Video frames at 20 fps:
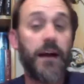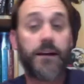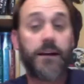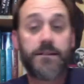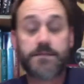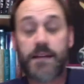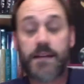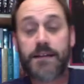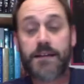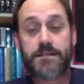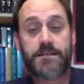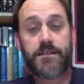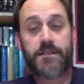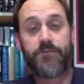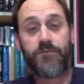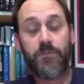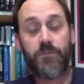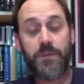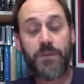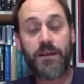because
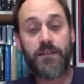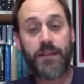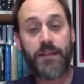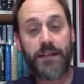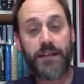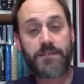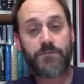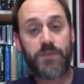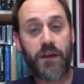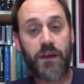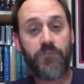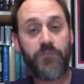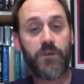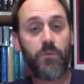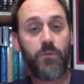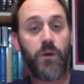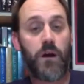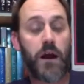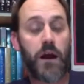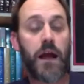for me, that's
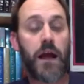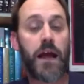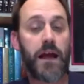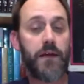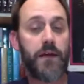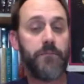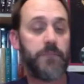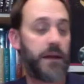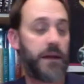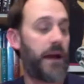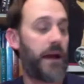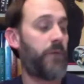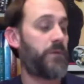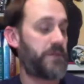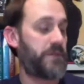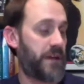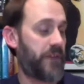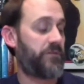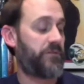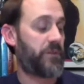definitely where I am, and I
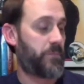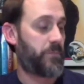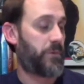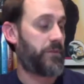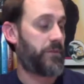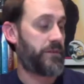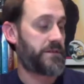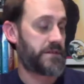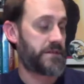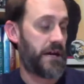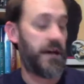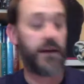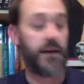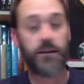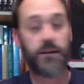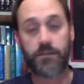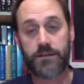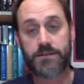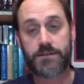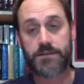would definitely put this high
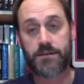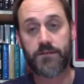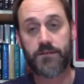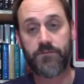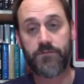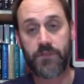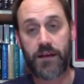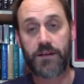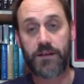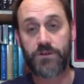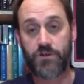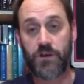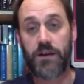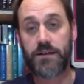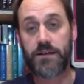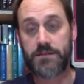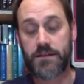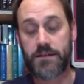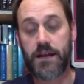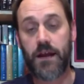on a list of like
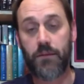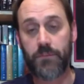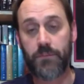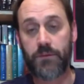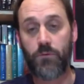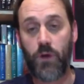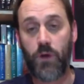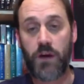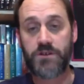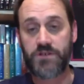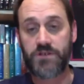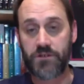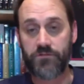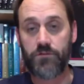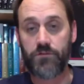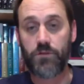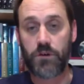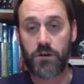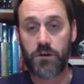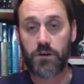trades that I'll be
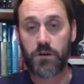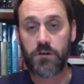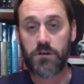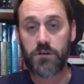watching for.